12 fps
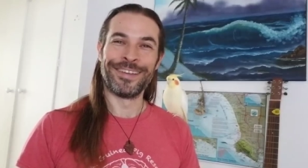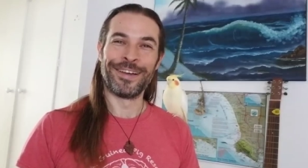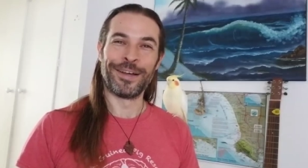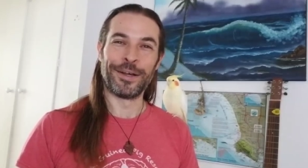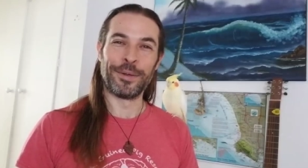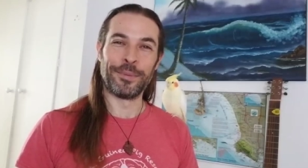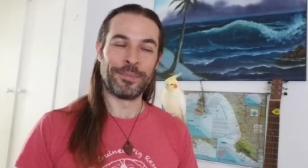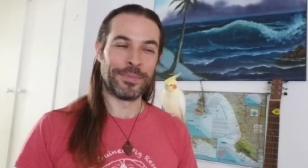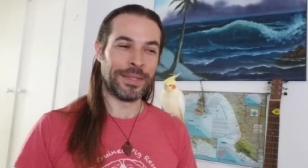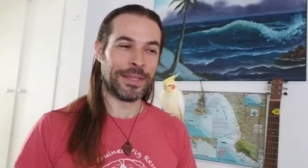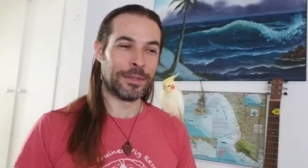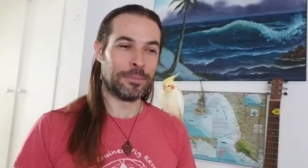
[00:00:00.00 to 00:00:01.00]
um,
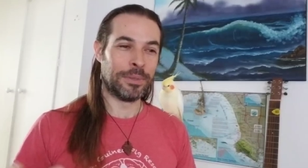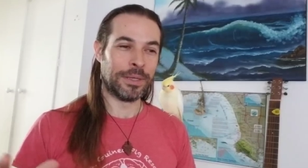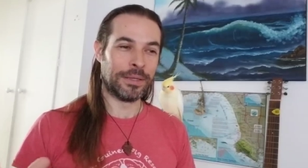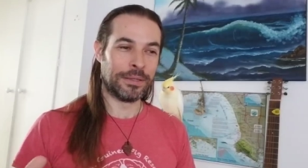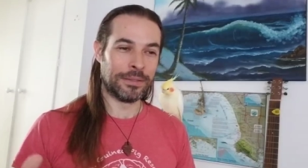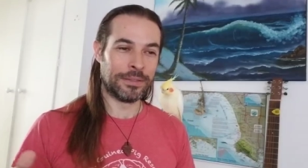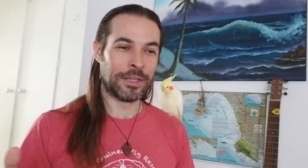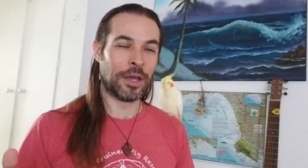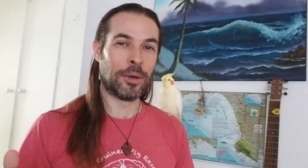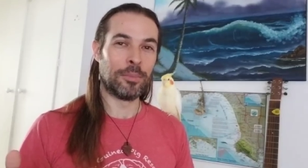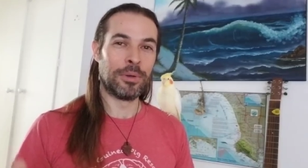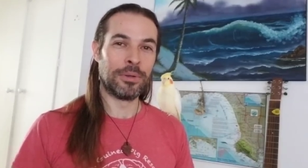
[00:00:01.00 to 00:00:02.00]
in a big
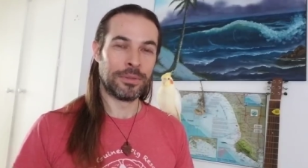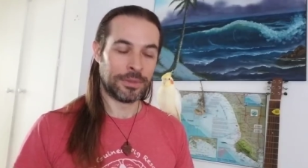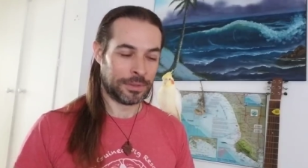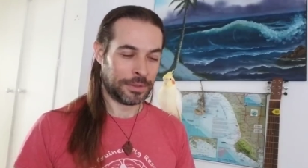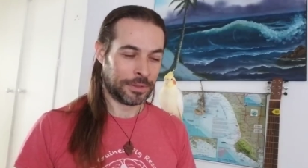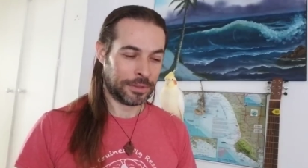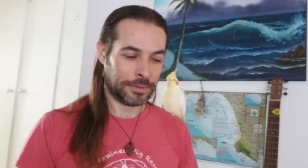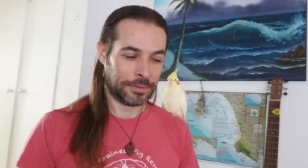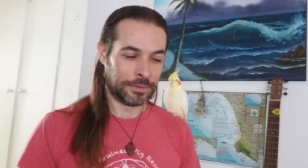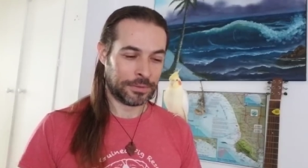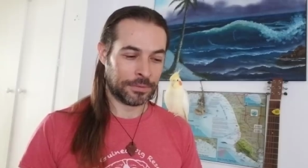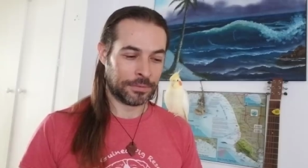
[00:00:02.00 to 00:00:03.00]
tub
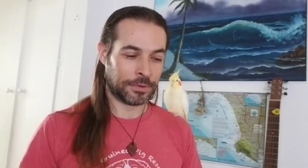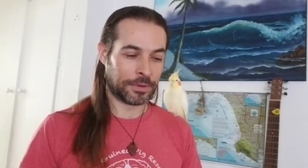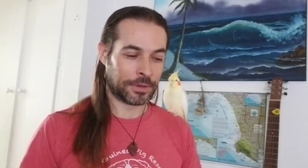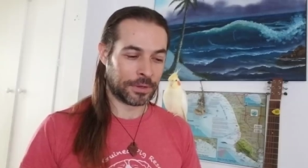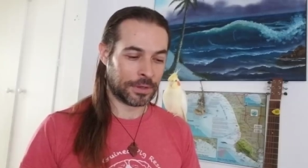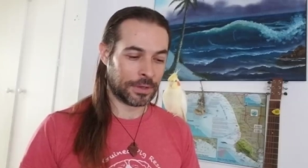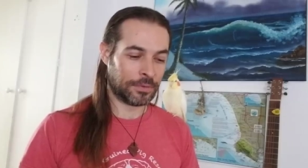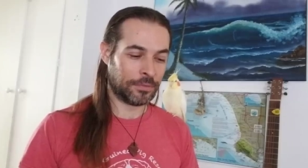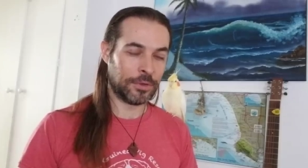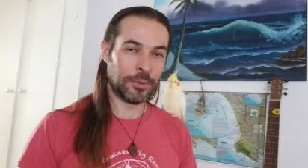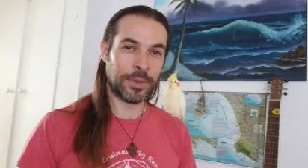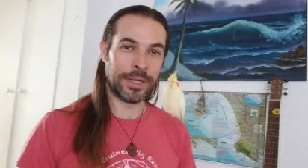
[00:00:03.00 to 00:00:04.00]
for a
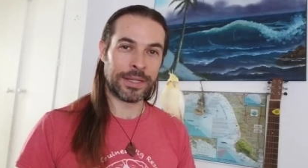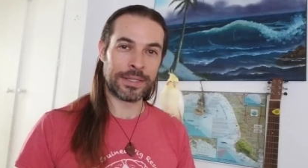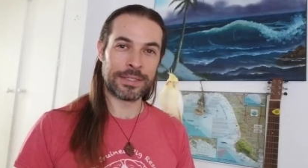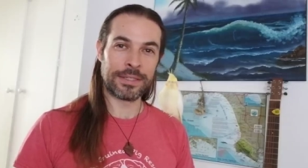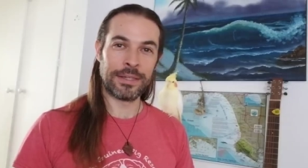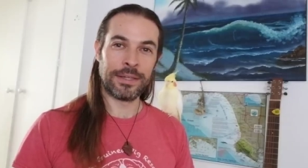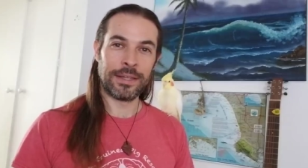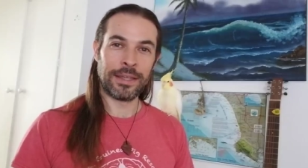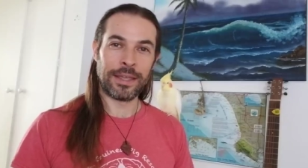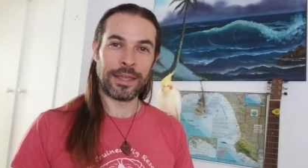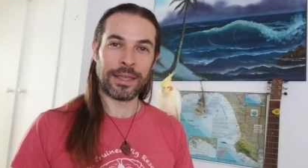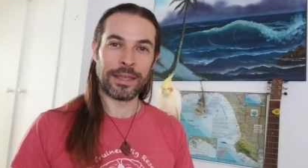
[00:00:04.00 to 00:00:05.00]
few weeks,
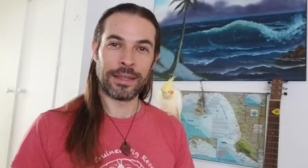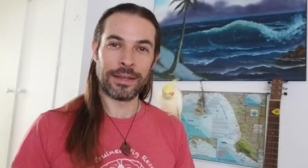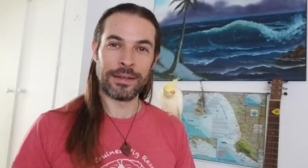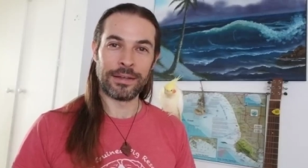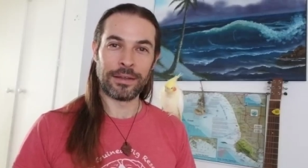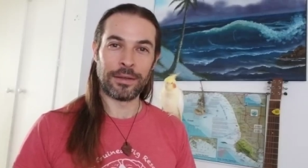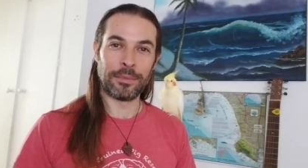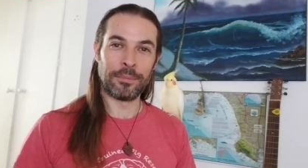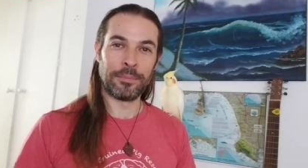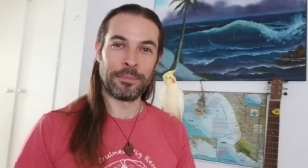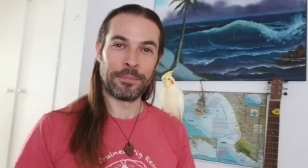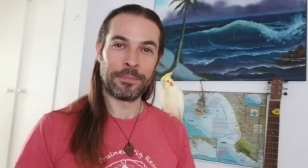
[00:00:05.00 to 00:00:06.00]
and
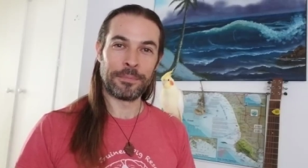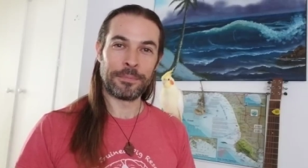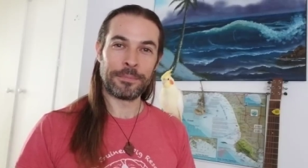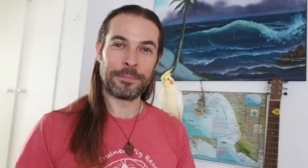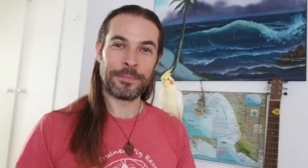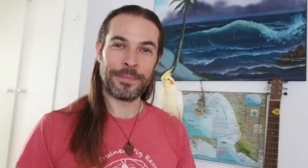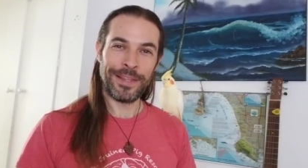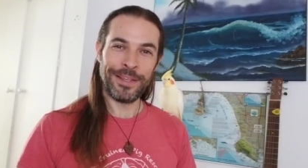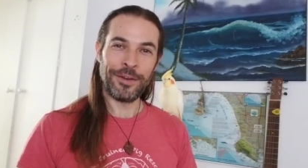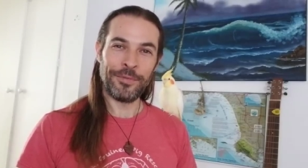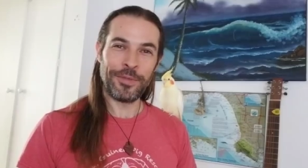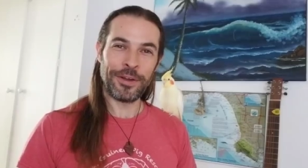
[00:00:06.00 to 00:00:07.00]
um, you
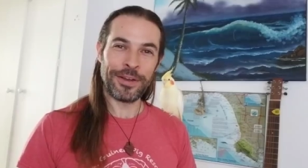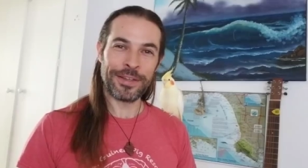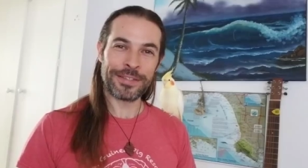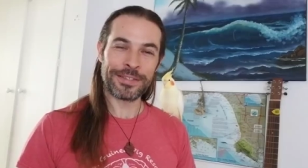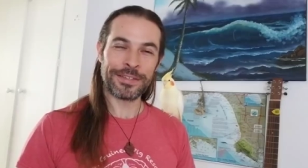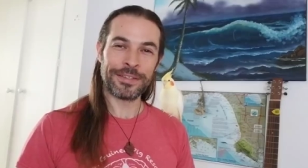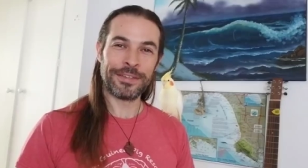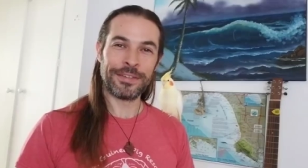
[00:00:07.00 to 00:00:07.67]
know various.